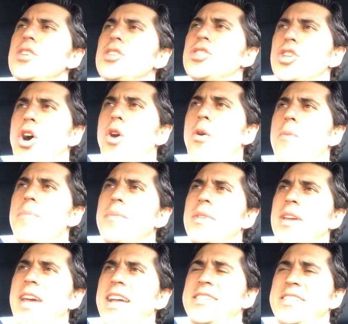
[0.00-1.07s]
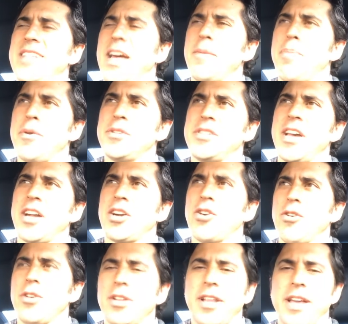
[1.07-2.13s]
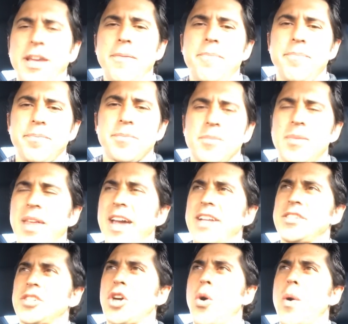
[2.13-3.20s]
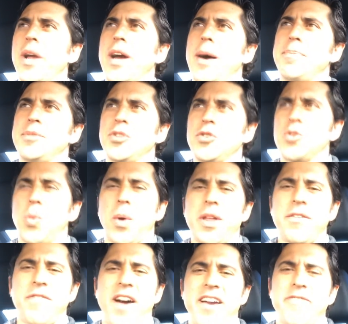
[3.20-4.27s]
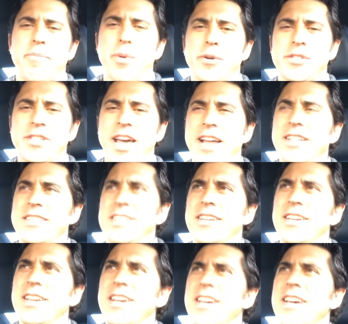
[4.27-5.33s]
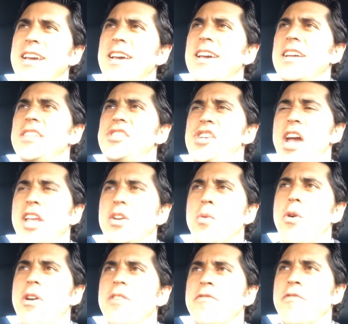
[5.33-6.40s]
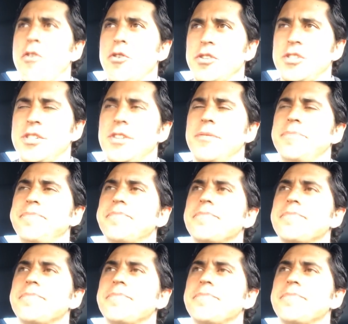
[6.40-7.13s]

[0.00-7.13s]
So it's 10% currently. It's going up to 25% January 1st.